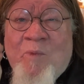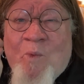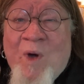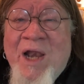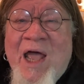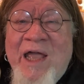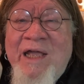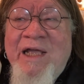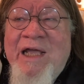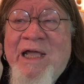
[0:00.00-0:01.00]
When
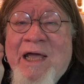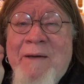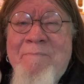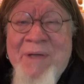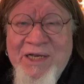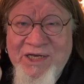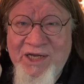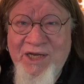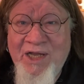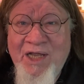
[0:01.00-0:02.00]
I commit
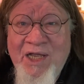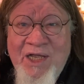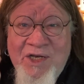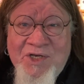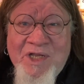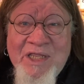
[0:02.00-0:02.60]
to